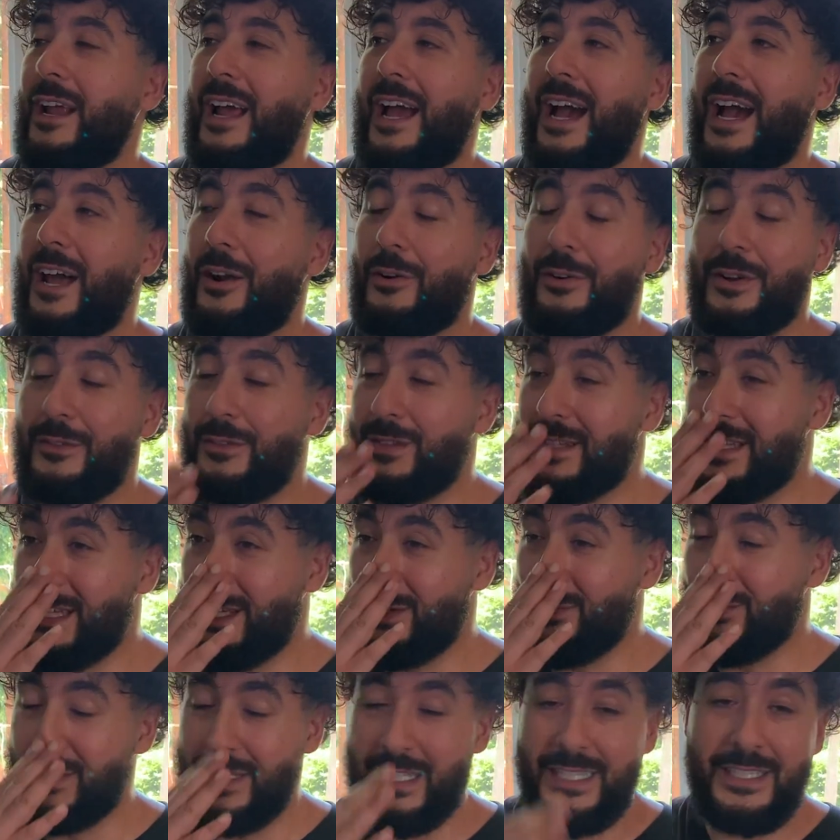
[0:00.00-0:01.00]
I don't even think it
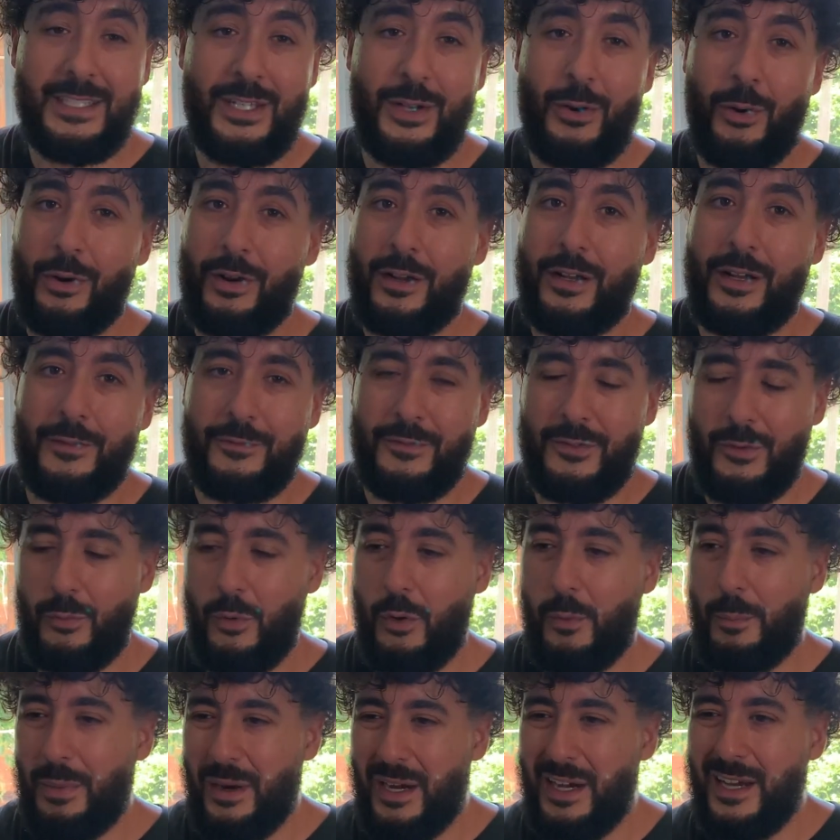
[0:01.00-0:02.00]
was easy or comfortable,
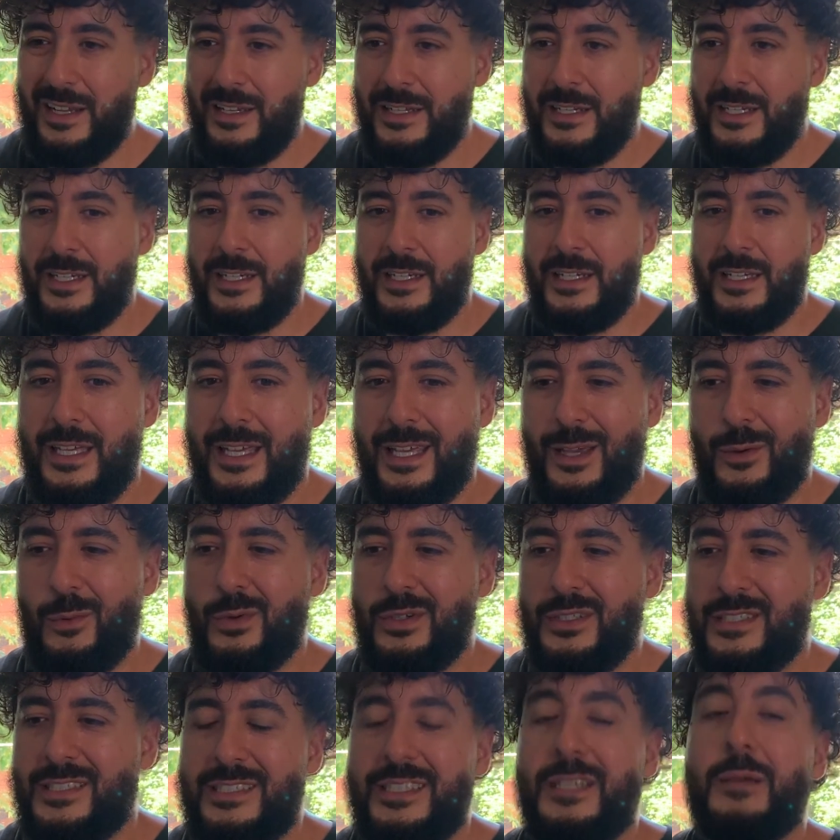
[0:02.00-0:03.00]
but it
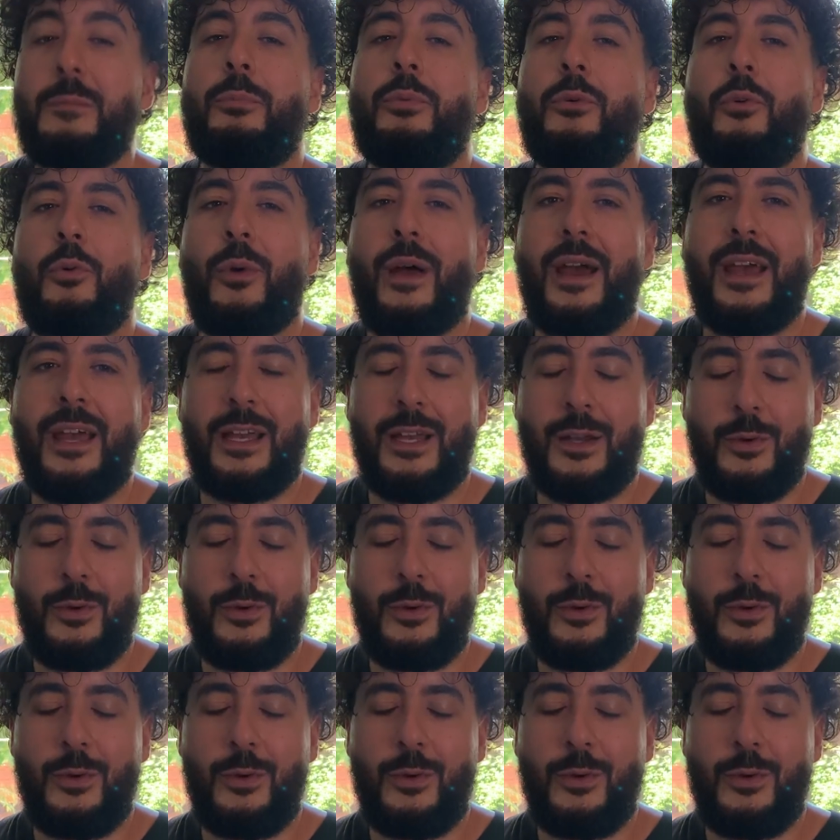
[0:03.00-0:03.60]
was simple, right?